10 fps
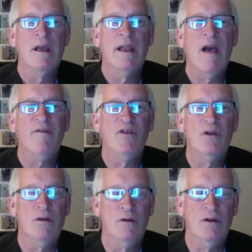Now, if
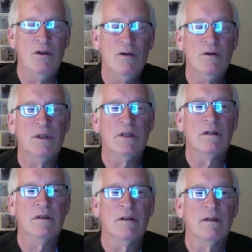you use
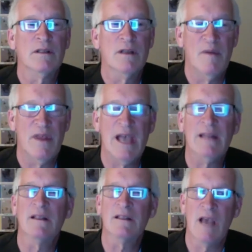some of that
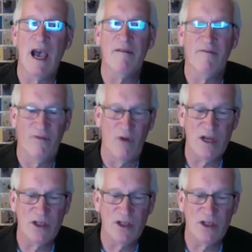that's gotten fresh